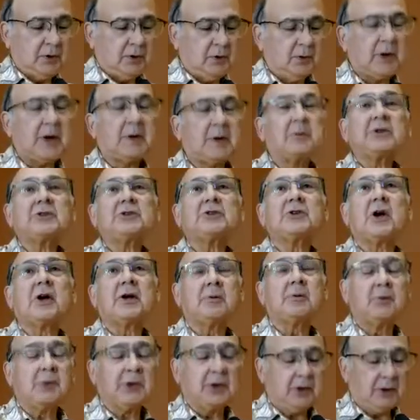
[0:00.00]
right
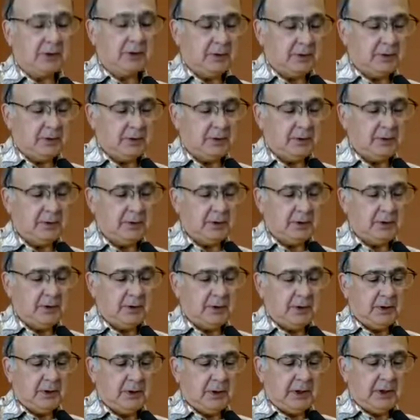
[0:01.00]
beside me,
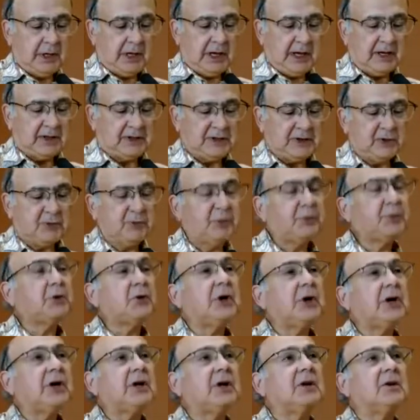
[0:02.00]
as if
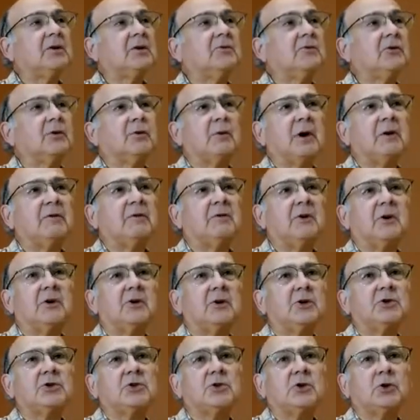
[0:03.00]
praying for my
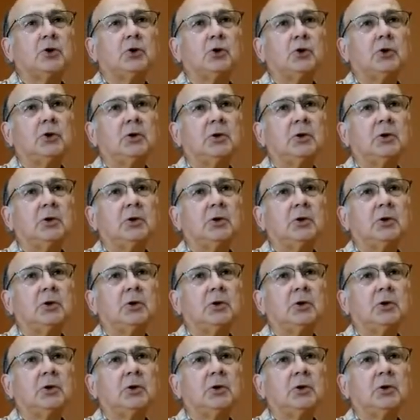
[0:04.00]
very soul.